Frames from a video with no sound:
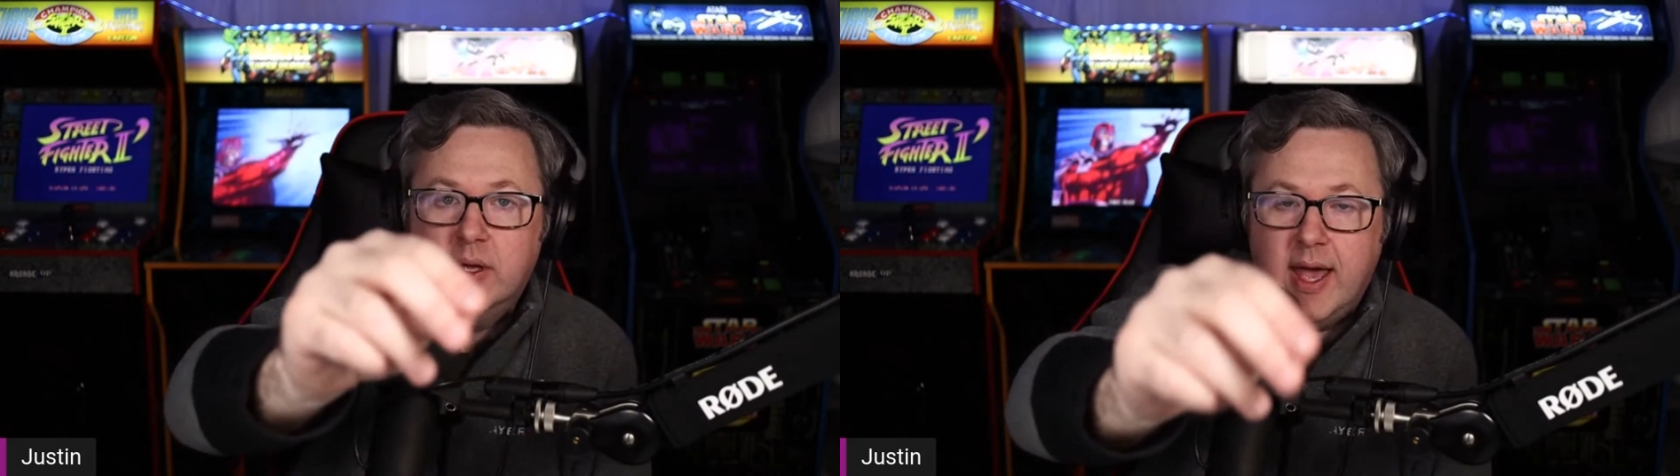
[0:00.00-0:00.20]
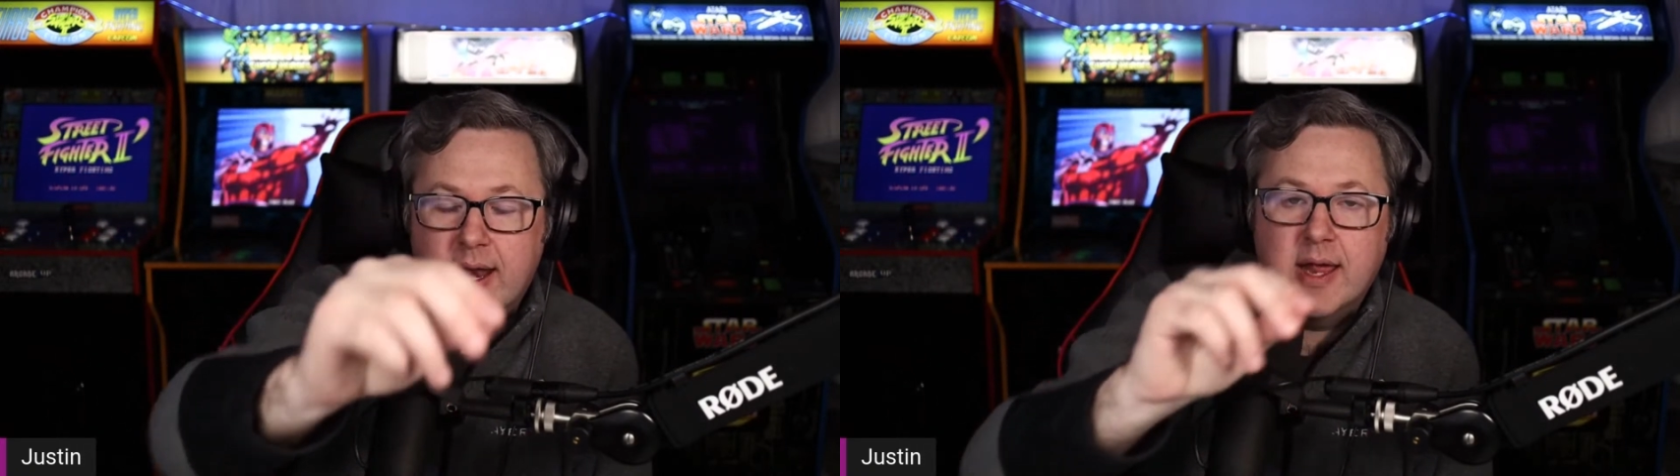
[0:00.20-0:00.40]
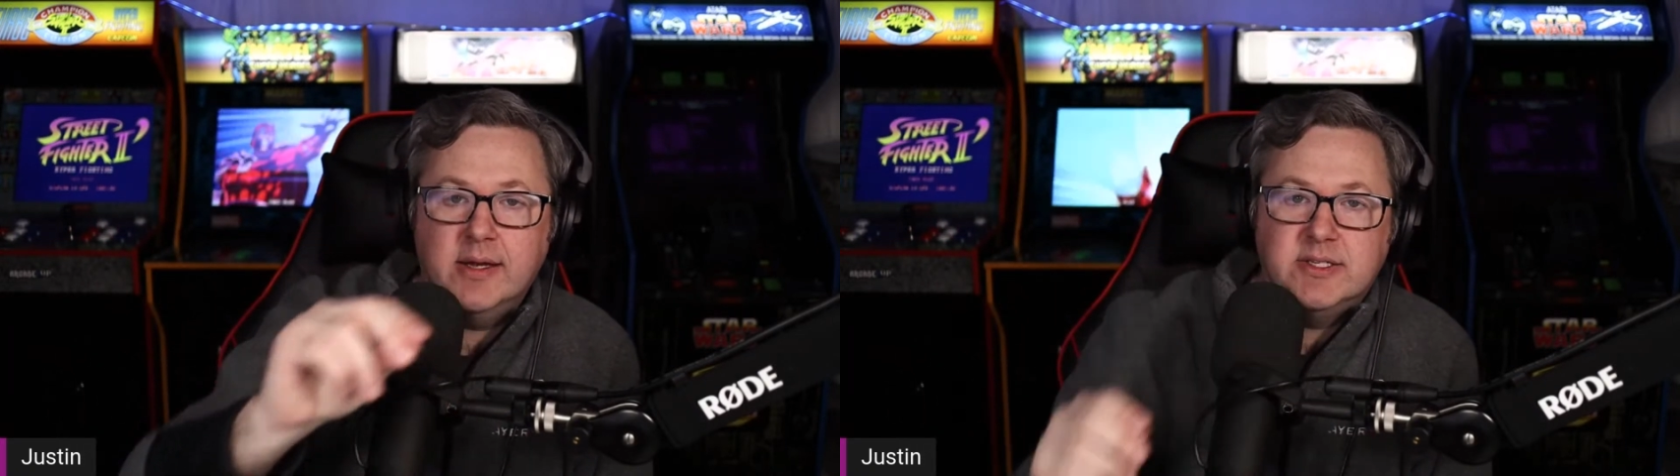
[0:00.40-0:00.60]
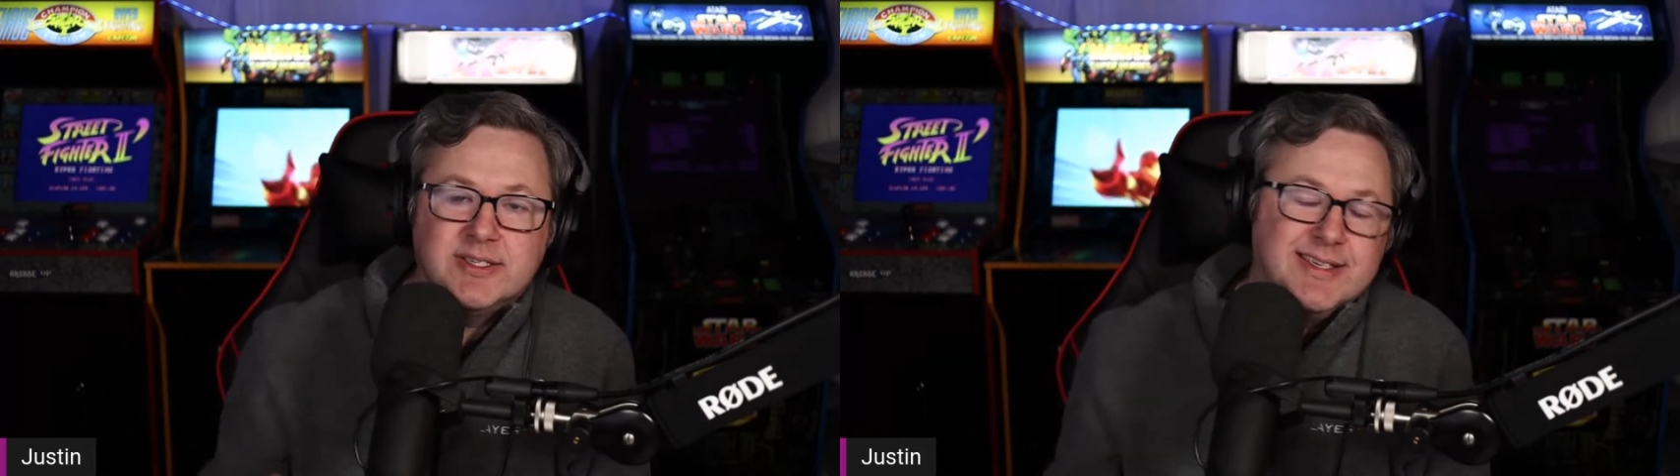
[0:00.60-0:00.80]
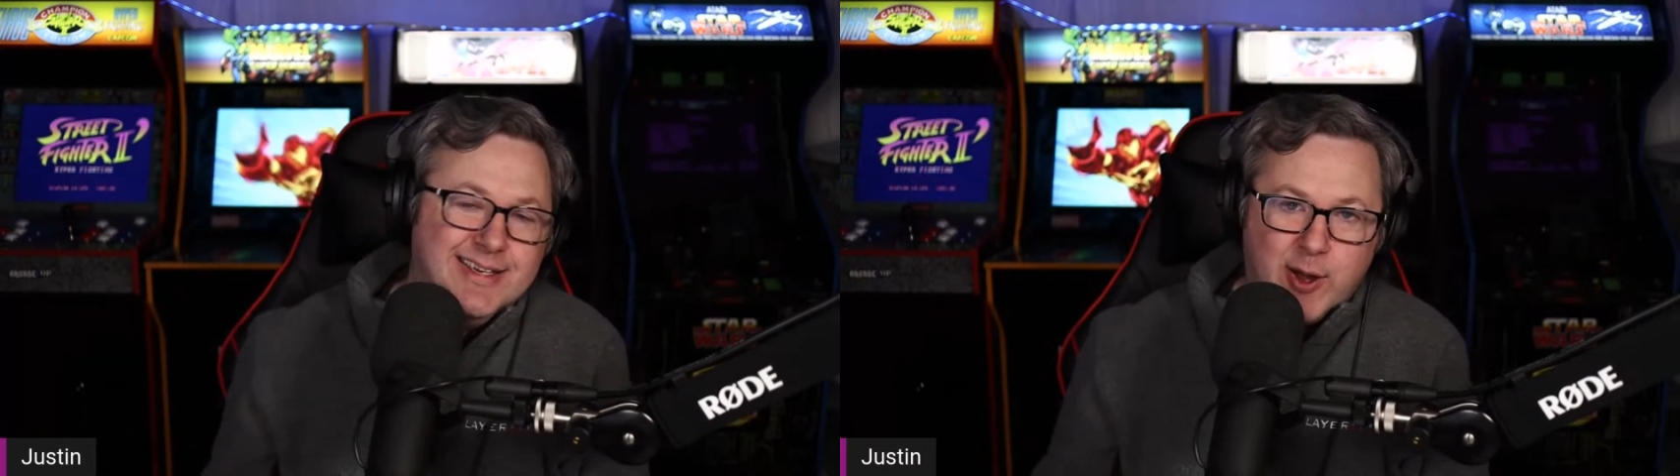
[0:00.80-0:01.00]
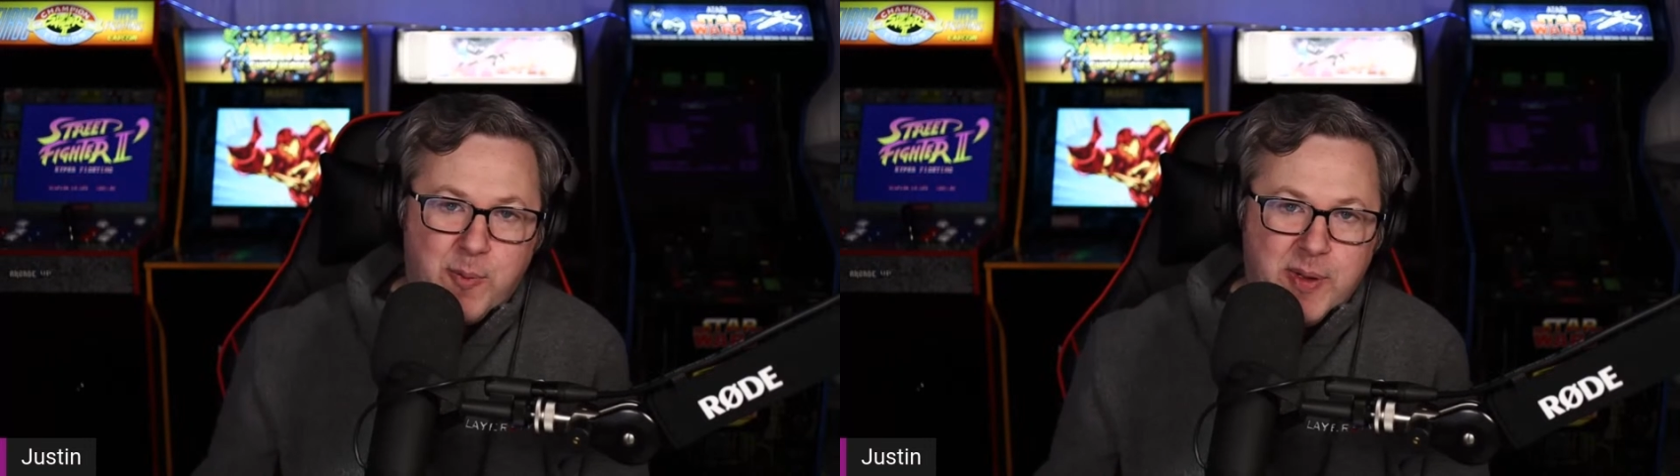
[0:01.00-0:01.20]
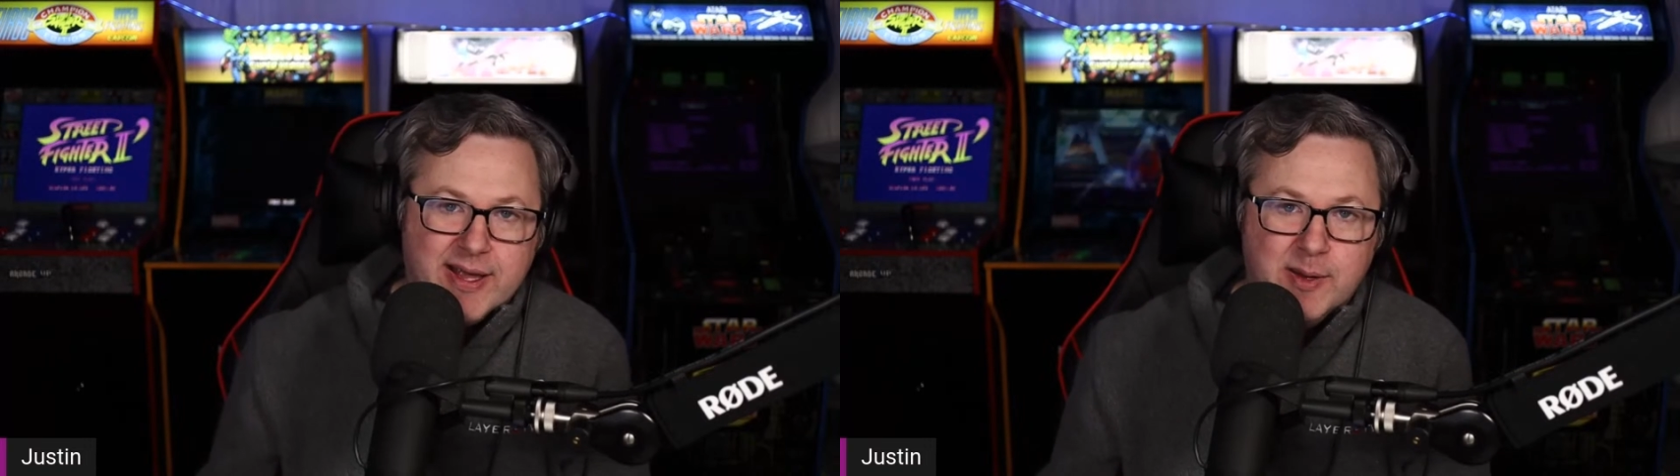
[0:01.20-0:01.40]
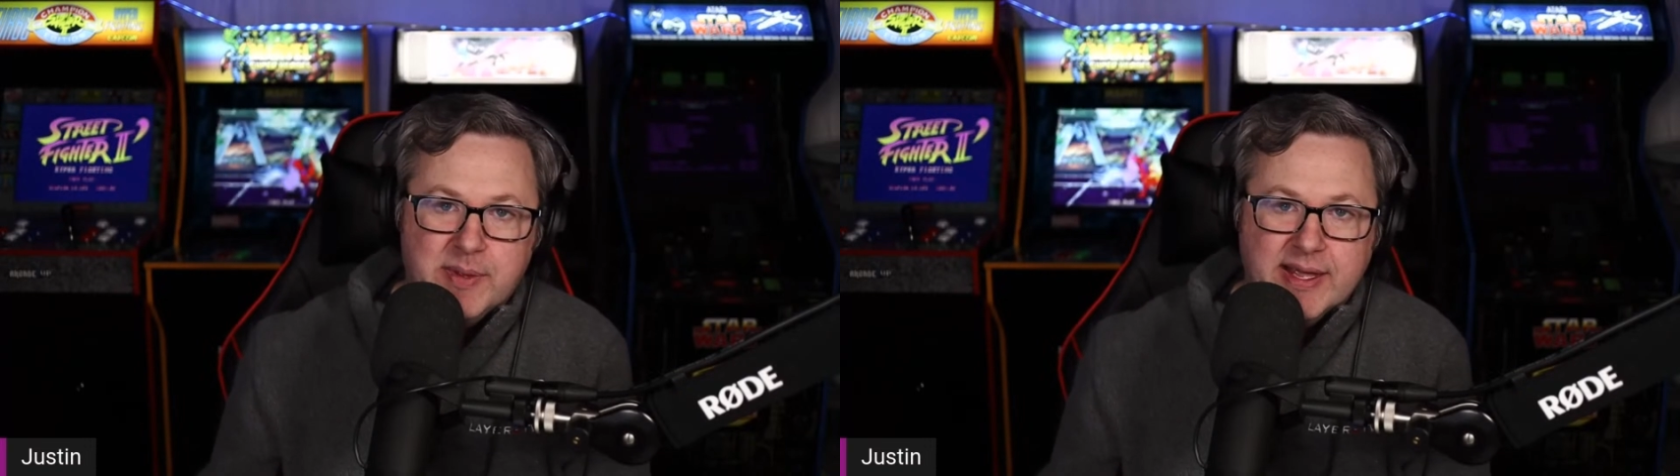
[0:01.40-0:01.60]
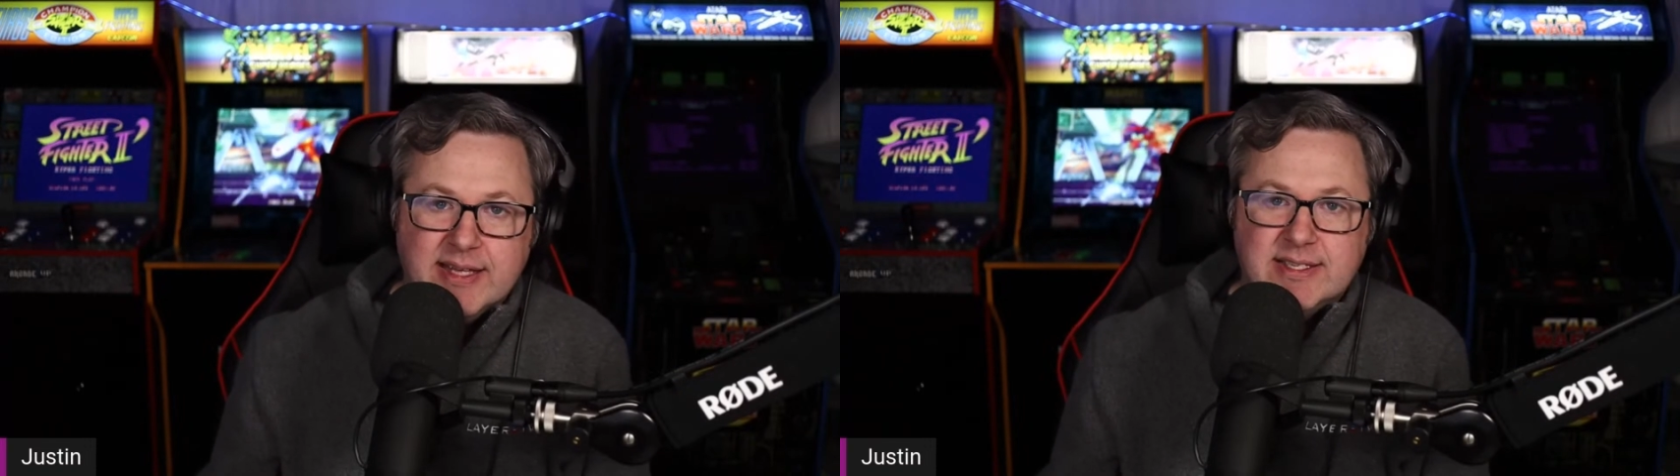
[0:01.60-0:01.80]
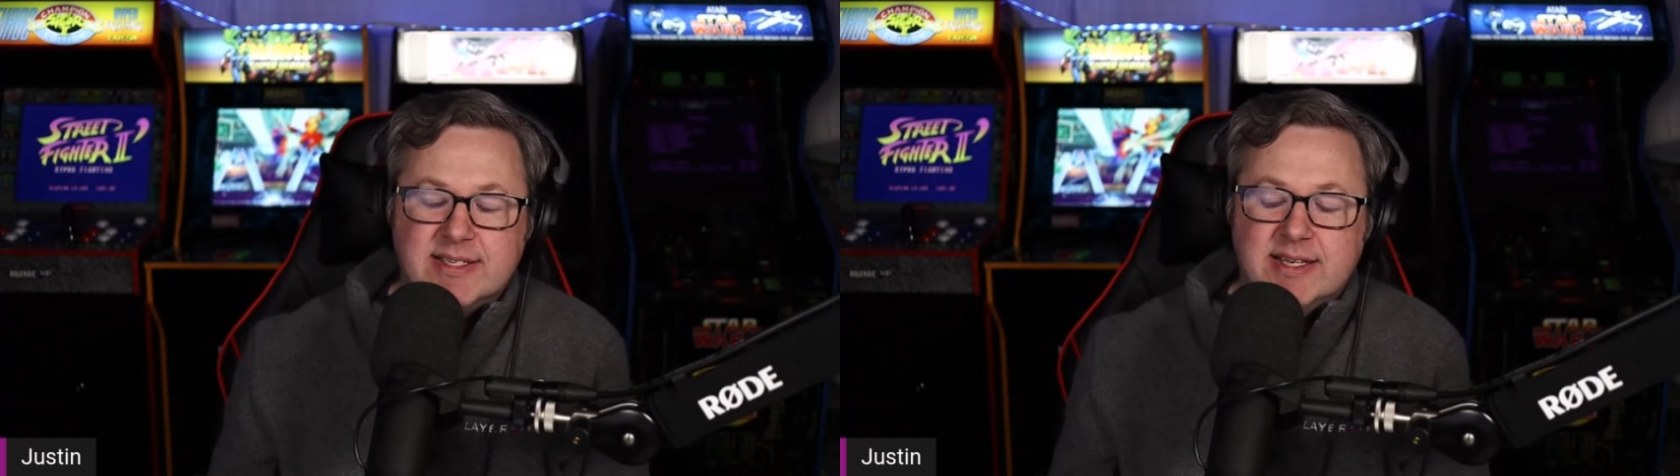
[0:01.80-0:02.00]
and I just need to go pick it up in
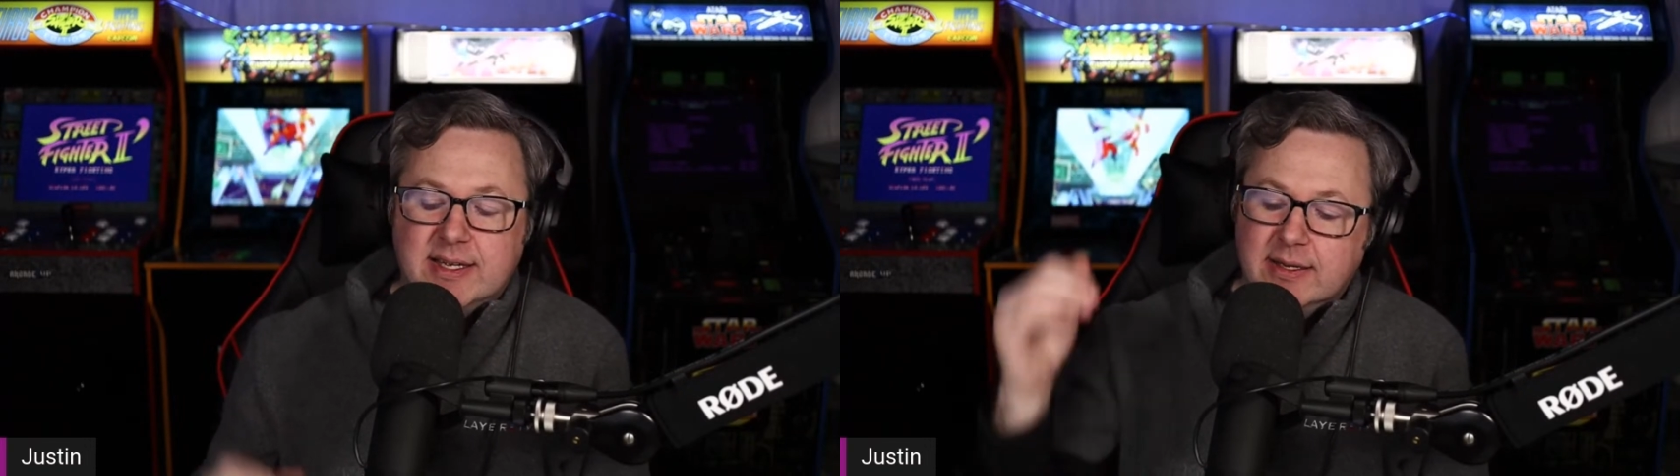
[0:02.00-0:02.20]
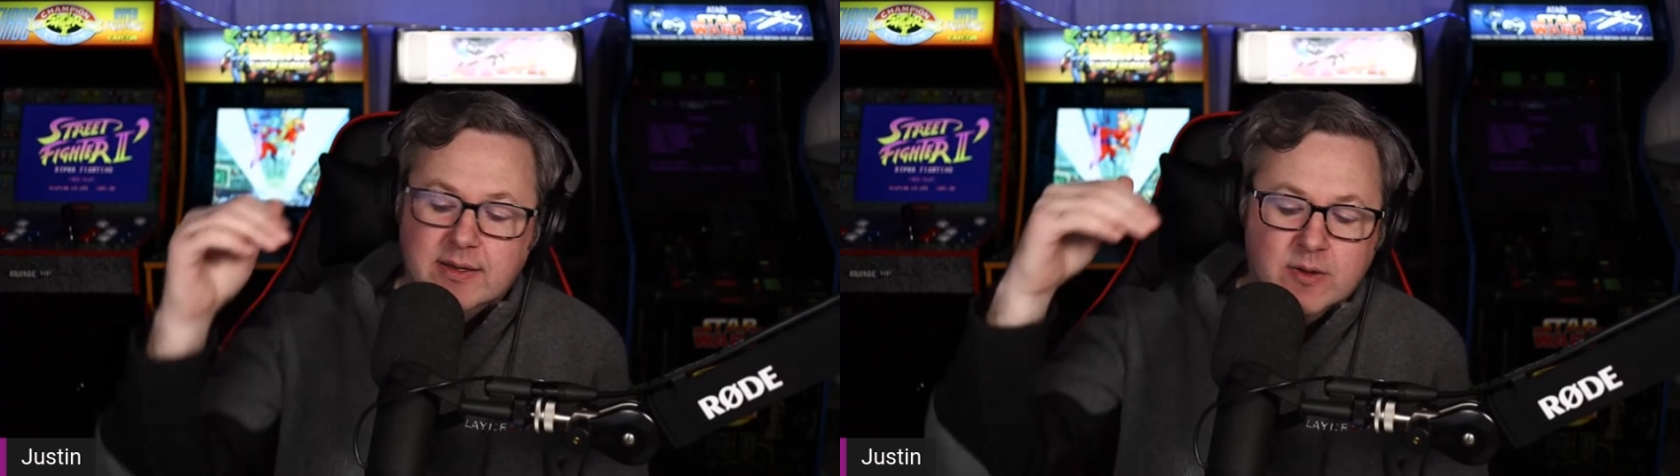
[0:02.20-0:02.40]
Kansas City